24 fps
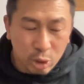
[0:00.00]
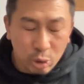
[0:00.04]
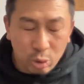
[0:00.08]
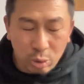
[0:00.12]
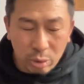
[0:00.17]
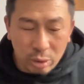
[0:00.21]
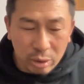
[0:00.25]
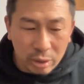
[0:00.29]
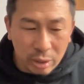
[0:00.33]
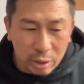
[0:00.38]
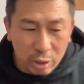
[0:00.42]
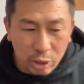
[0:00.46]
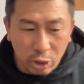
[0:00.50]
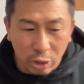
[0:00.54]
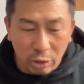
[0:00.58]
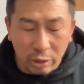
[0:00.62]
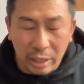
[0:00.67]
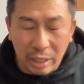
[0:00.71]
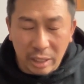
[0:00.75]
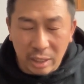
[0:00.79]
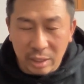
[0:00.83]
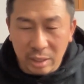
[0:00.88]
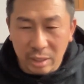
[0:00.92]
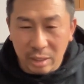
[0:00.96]
the
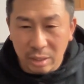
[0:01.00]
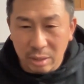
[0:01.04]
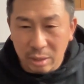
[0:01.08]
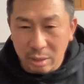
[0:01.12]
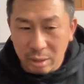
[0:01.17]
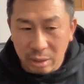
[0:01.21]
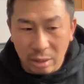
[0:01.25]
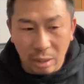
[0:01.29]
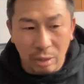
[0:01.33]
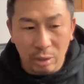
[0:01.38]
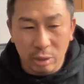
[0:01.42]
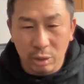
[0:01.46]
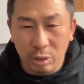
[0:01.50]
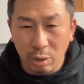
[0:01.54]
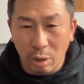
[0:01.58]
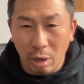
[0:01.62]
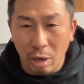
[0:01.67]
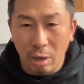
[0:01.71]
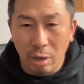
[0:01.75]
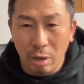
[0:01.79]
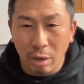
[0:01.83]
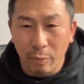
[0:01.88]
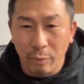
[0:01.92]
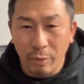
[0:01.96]
journey, to
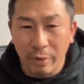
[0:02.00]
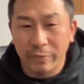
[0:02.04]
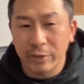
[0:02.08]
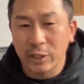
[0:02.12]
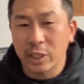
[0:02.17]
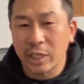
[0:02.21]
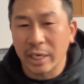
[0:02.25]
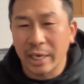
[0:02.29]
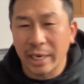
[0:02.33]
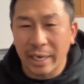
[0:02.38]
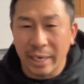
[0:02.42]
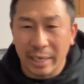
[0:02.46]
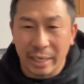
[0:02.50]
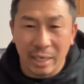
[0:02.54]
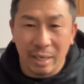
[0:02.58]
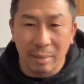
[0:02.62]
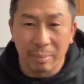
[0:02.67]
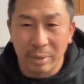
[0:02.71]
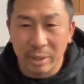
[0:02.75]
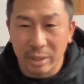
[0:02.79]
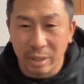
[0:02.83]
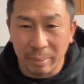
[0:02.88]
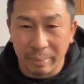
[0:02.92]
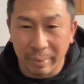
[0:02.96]
Hong Kong refugee and
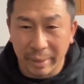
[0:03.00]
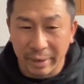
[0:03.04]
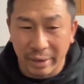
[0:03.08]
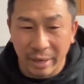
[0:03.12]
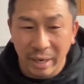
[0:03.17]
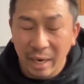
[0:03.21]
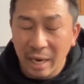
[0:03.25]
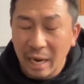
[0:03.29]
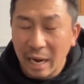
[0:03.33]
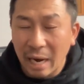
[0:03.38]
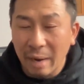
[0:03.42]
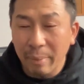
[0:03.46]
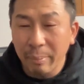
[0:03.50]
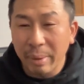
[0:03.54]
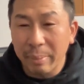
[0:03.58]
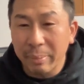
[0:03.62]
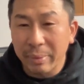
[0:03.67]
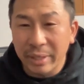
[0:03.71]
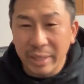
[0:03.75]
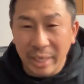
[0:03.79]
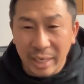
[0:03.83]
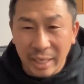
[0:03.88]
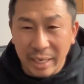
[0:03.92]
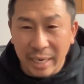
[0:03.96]
coming to America. I remember
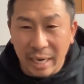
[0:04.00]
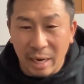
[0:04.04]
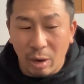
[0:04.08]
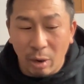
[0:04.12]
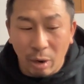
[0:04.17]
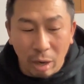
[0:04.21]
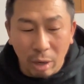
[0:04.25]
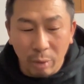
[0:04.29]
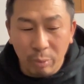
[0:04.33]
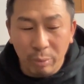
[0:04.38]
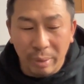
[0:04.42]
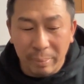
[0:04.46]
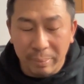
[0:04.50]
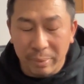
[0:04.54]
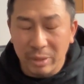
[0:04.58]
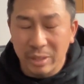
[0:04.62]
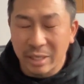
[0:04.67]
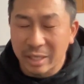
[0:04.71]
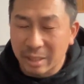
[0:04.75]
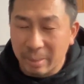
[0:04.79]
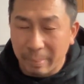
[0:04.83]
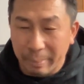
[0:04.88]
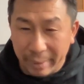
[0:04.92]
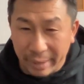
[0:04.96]
none of that. All I remember
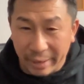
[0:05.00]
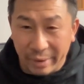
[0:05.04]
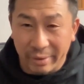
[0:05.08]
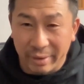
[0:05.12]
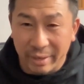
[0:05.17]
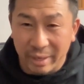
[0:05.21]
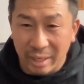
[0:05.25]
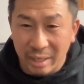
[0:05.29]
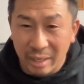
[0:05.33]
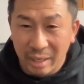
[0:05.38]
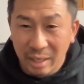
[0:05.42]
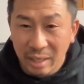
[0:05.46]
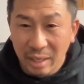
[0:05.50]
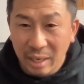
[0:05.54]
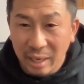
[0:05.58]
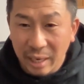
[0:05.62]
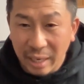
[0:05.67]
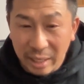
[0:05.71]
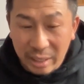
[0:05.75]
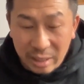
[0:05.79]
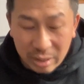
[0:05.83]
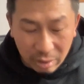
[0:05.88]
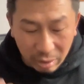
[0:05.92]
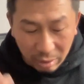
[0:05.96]
is America.
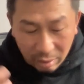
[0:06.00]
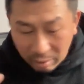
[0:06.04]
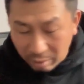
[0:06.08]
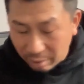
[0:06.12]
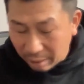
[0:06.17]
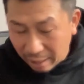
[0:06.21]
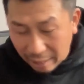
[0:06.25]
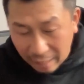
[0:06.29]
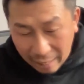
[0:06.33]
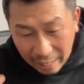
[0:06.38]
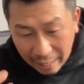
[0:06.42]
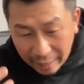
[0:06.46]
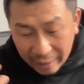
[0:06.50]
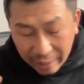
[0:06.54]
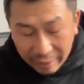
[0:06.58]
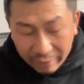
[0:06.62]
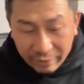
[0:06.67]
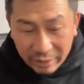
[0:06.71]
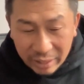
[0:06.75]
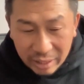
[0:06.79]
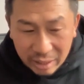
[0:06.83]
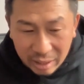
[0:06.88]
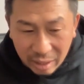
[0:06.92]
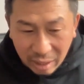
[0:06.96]
And so I never
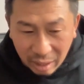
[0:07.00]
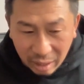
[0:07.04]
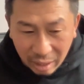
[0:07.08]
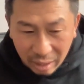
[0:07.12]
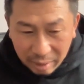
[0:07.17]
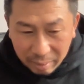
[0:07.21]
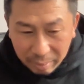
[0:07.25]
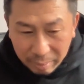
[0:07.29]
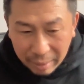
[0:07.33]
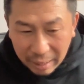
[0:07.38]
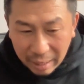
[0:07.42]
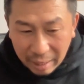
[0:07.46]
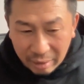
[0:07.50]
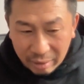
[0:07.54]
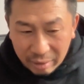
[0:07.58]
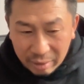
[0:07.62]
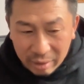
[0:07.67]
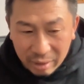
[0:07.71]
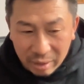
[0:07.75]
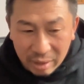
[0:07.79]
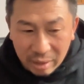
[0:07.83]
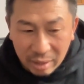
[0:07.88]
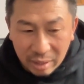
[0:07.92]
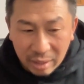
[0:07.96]
even thought about
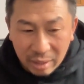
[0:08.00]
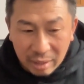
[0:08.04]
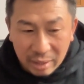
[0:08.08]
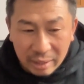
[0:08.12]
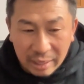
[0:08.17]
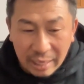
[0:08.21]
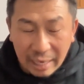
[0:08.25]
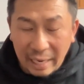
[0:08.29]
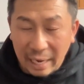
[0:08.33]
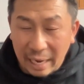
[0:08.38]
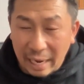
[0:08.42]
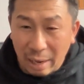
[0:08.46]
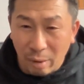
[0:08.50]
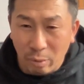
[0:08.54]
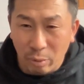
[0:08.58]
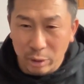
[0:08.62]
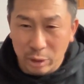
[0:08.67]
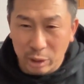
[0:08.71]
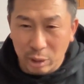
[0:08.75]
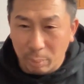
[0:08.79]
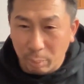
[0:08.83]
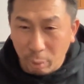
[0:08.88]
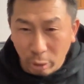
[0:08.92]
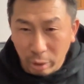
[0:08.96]
that I was
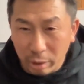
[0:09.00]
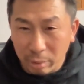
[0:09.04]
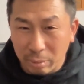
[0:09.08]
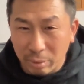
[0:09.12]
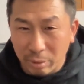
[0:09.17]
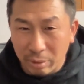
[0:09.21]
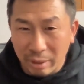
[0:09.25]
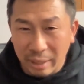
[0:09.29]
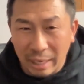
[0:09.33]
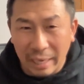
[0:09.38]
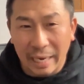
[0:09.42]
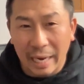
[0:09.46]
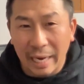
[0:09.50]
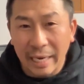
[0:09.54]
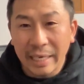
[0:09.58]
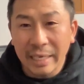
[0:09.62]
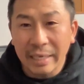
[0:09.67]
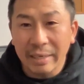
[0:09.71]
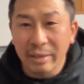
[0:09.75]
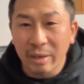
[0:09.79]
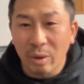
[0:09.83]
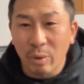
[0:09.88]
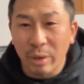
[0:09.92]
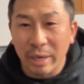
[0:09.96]
deportable. Like I didn't
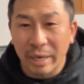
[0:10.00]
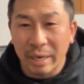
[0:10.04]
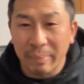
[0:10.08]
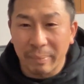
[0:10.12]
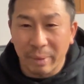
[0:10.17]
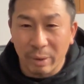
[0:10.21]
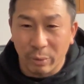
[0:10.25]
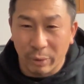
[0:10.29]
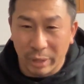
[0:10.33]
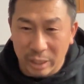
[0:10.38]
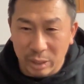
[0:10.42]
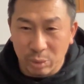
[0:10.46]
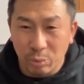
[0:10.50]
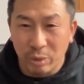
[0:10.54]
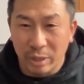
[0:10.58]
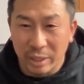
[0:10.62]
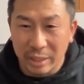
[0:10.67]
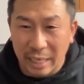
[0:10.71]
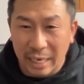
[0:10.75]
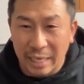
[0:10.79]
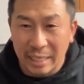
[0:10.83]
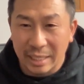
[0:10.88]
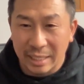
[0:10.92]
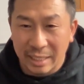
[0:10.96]
even know what immigration
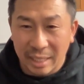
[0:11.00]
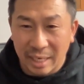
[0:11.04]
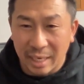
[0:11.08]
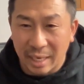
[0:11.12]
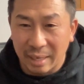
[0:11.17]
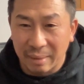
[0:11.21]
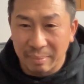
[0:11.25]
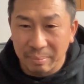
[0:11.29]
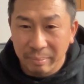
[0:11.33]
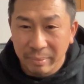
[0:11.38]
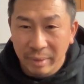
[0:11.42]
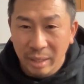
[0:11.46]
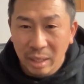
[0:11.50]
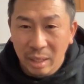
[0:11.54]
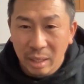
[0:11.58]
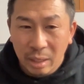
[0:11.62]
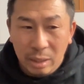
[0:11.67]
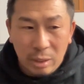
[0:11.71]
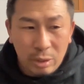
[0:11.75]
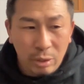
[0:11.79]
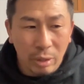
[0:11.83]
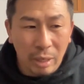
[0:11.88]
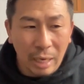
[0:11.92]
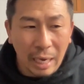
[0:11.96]
was at the time.
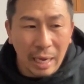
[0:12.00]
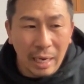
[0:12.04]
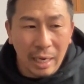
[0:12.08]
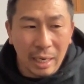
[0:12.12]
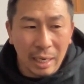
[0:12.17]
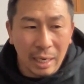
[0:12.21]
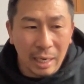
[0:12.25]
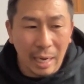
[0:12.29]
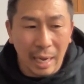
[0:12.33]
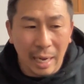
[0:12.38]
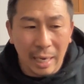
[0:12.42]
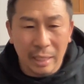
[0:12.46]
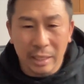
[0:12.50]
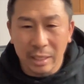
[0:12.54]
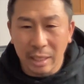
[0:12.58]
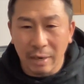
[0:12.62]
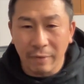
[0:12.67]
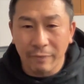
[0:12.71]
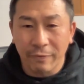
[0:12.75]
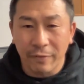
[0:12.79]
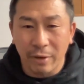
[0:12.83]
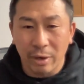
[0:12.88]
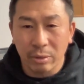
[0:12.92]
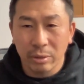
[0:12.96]
So a lot of
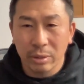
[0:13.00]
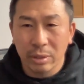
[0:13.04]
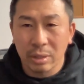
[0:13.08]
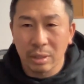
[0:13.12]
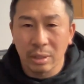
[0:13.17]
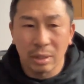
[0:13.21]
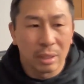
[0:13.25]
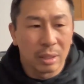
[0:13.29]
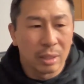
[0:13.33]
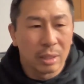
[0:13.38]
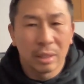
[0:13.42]
young folks